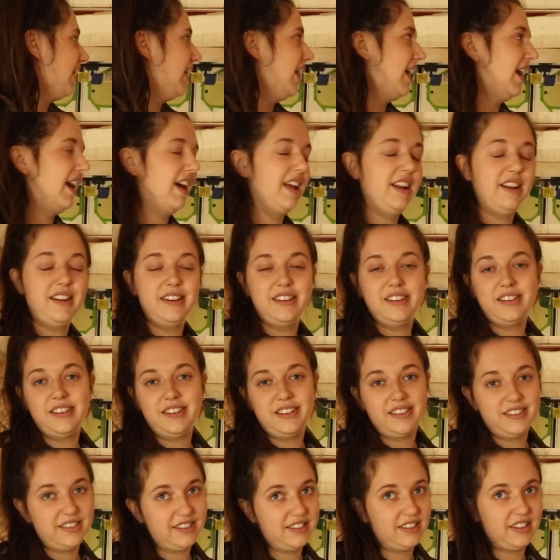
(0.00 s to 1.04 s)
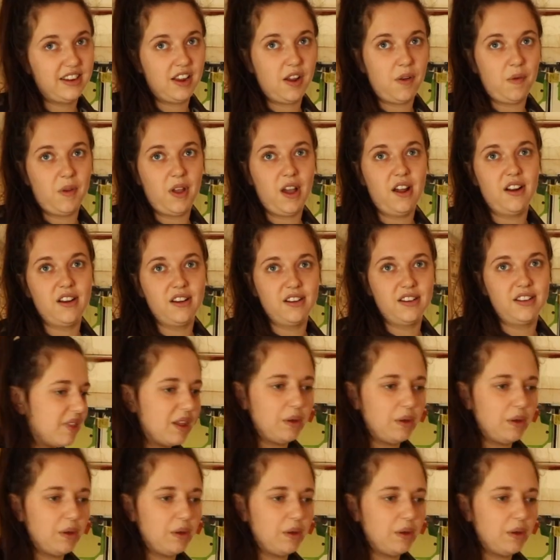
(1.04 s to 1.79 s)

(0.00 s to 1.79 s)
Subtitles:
and here we are.